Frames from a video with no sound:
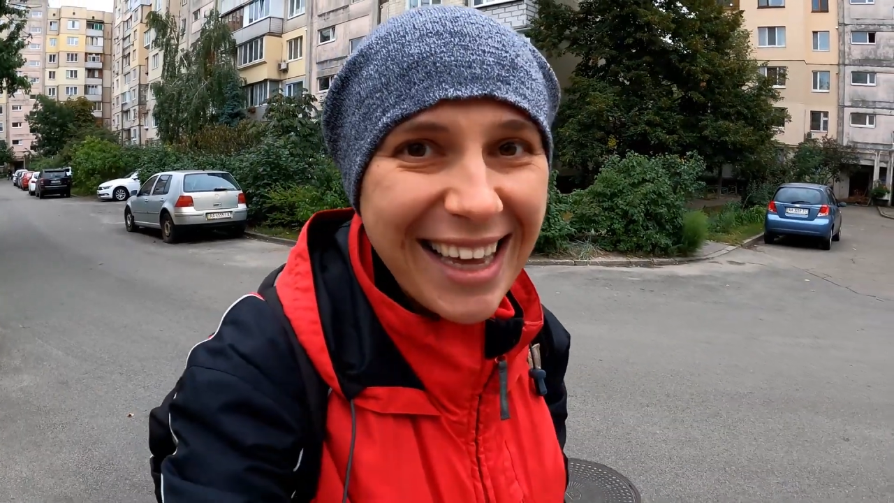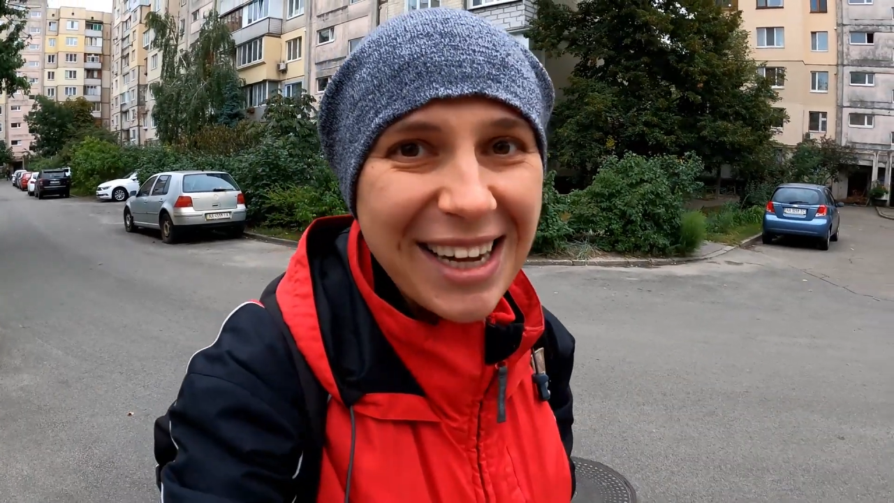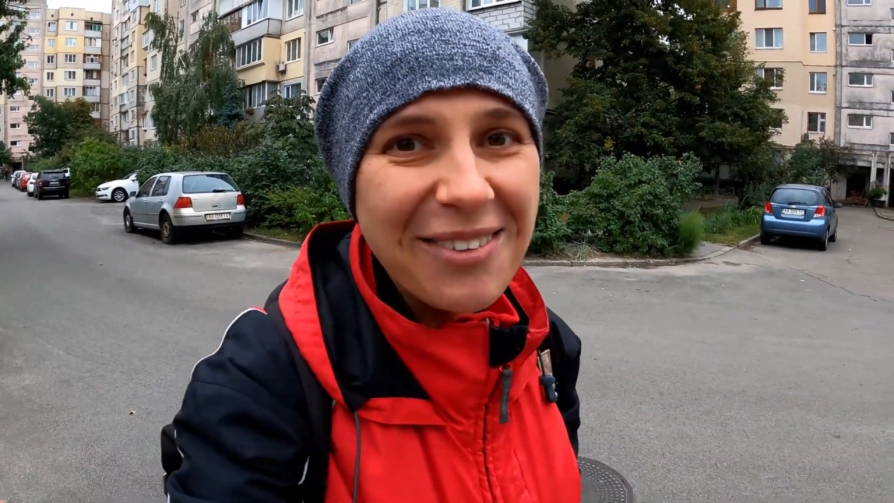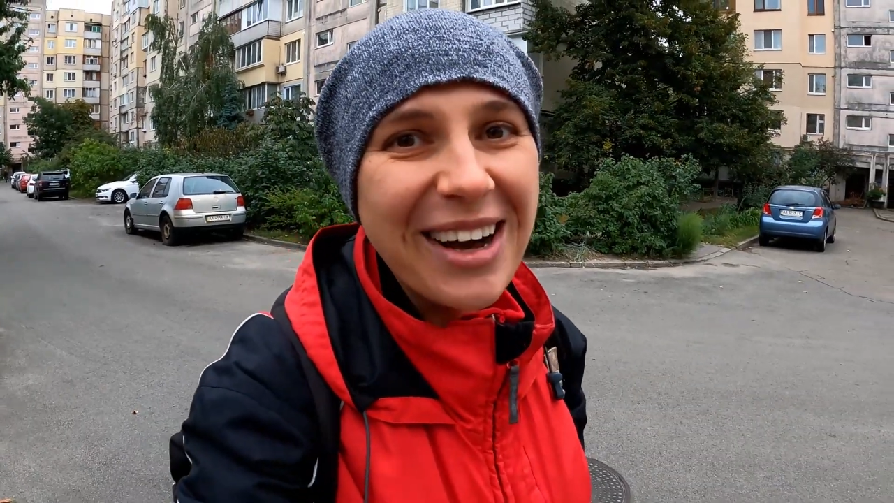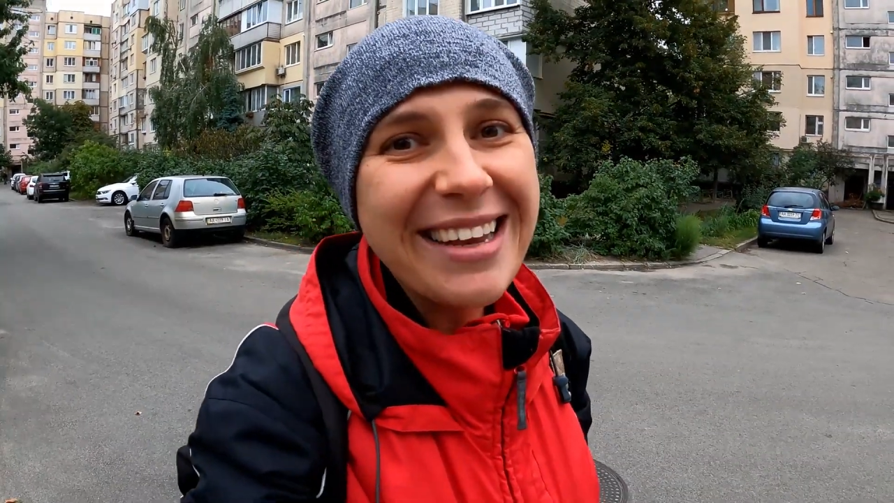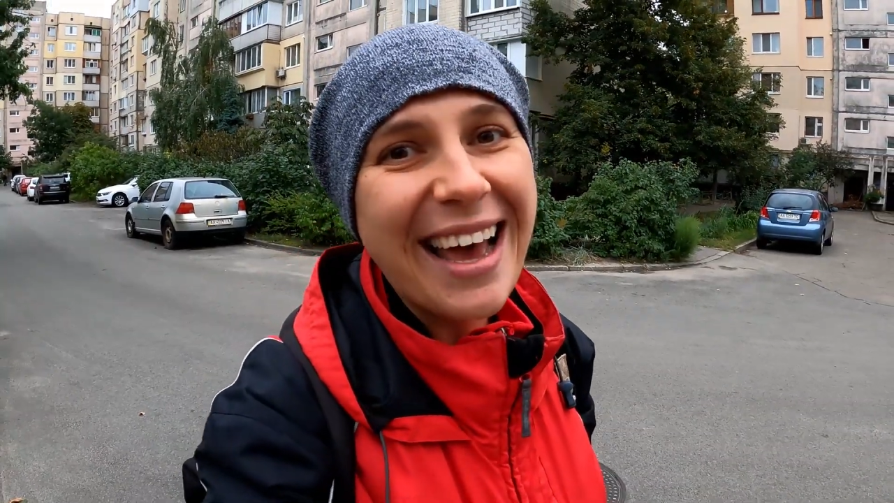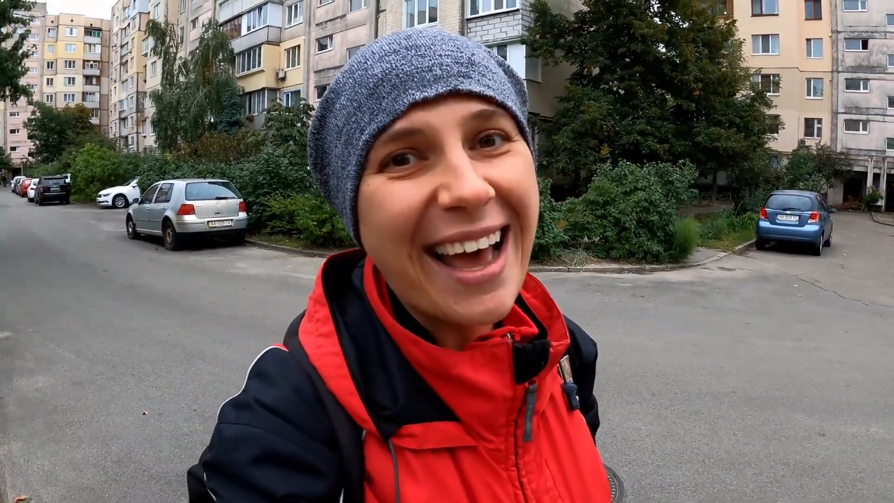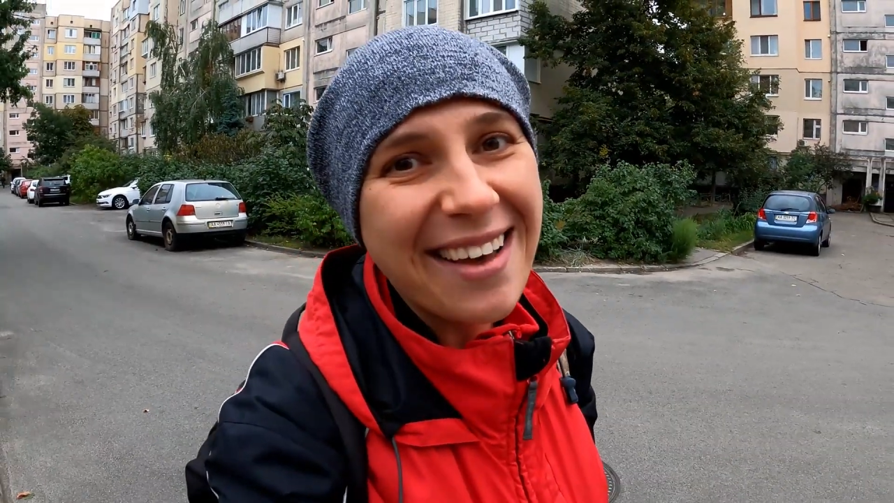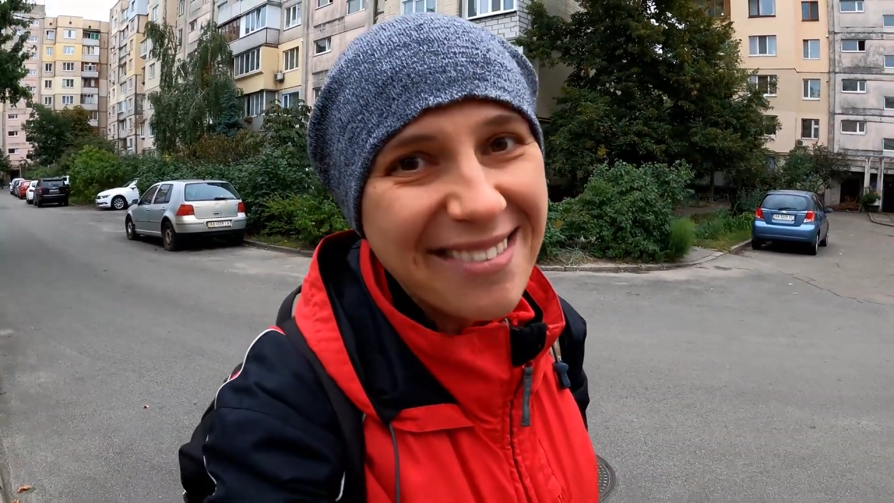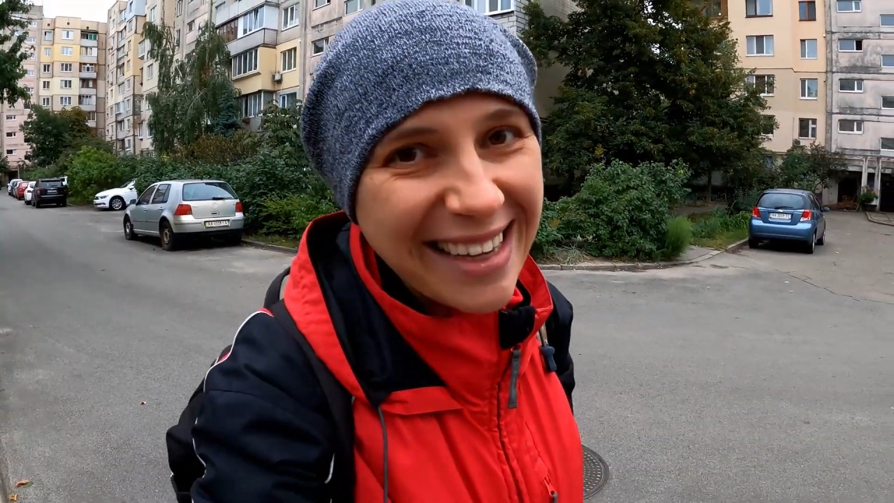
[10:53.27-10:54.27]
quite
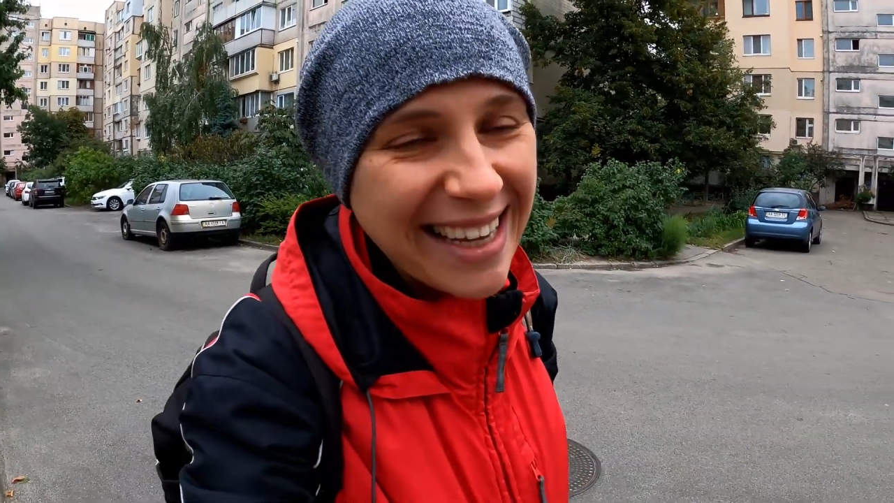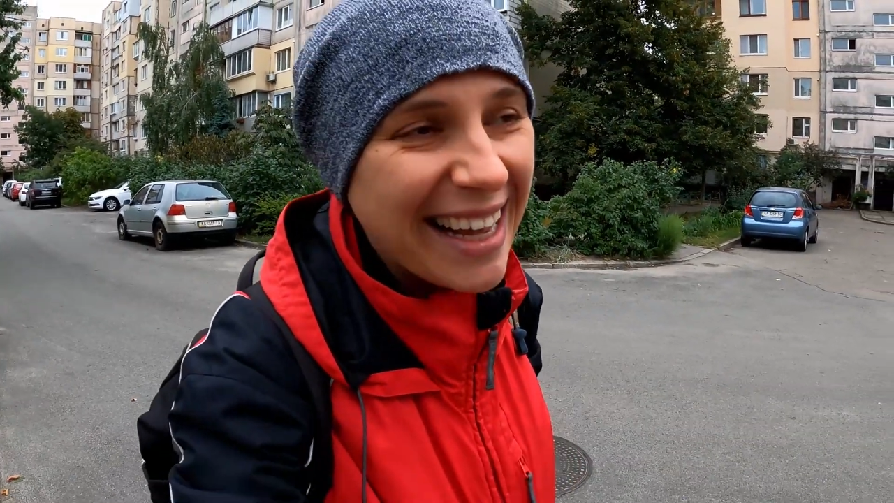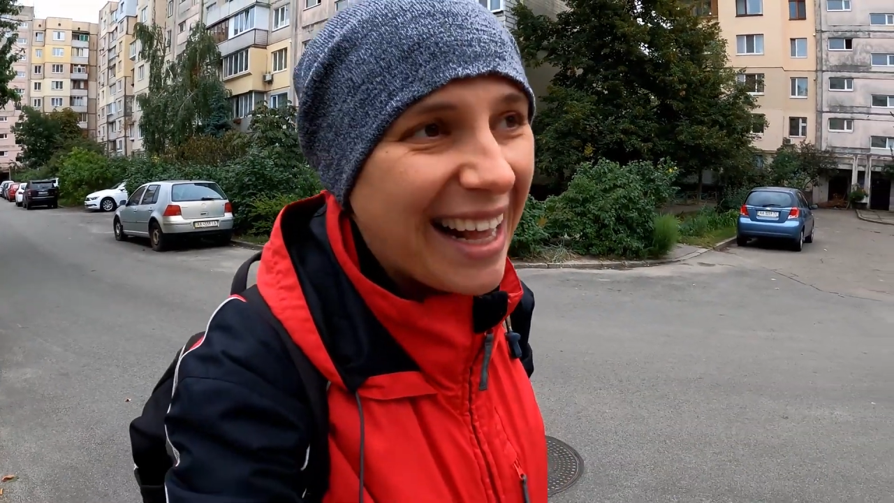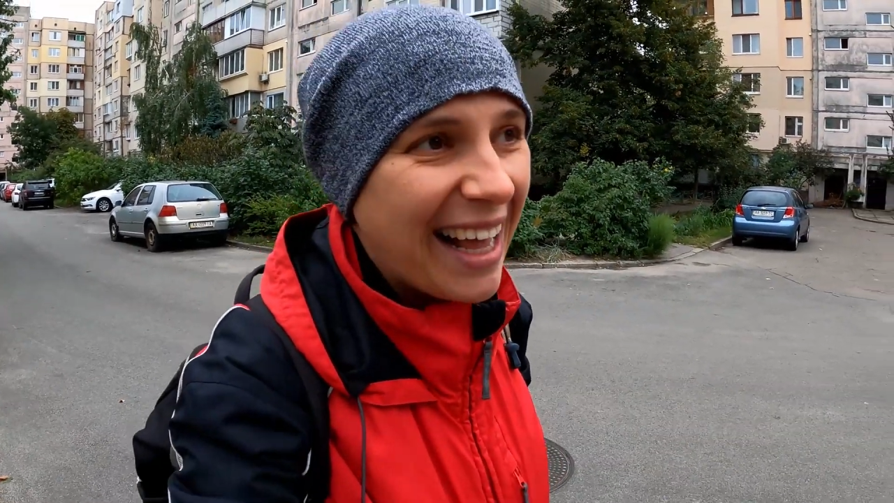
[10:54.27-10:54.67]
heavy.